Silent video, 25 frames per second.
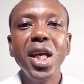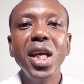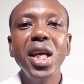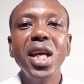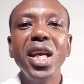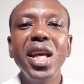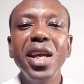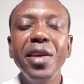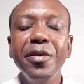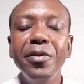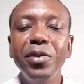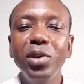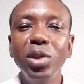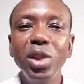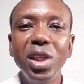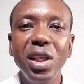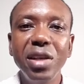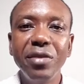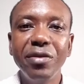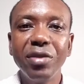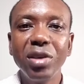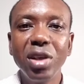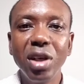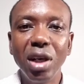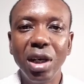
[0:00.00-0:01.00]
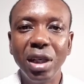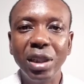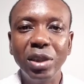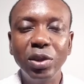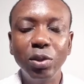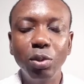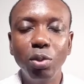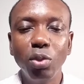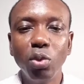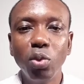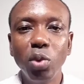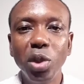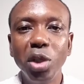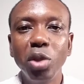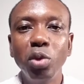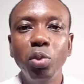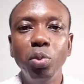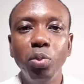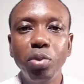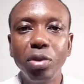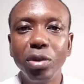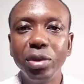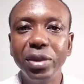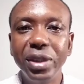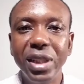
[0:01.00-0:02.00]
Even if God will
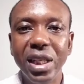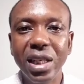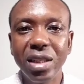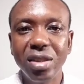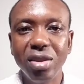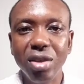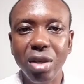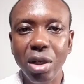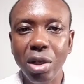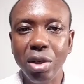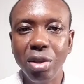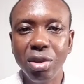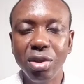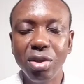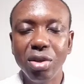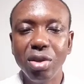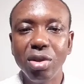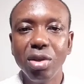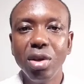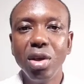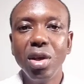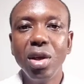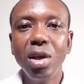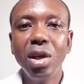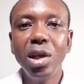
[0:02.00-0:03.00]
protect us,